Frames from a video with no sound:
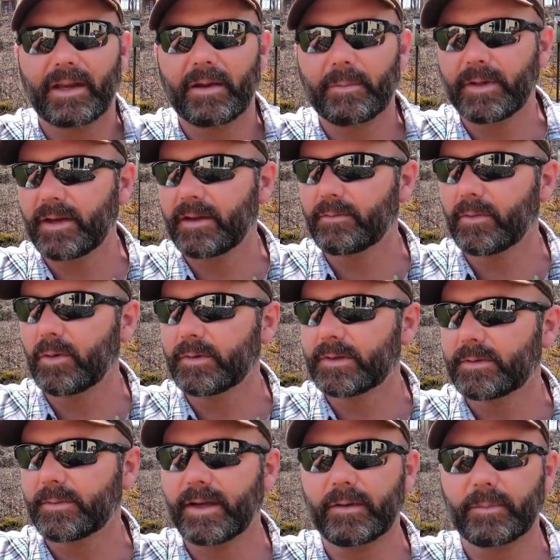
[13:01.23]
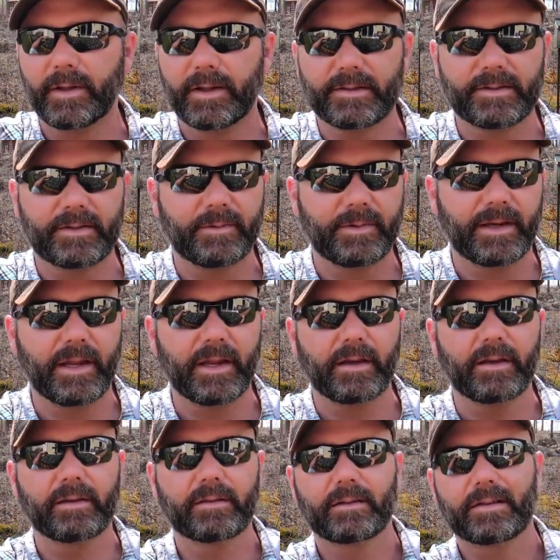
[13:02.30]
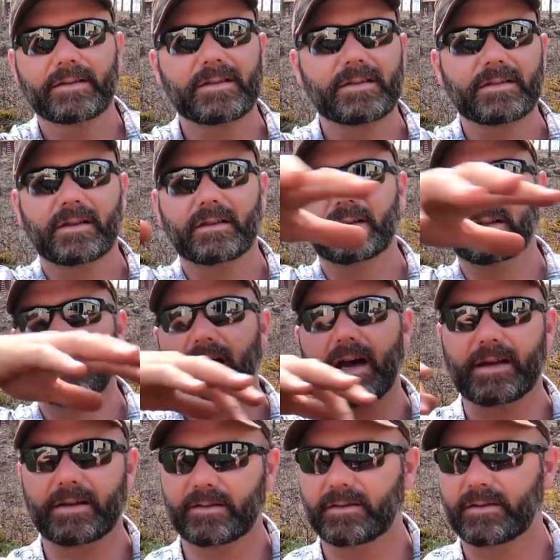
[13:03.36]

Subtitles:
how many Roma tomato plants do we need? This is a lot.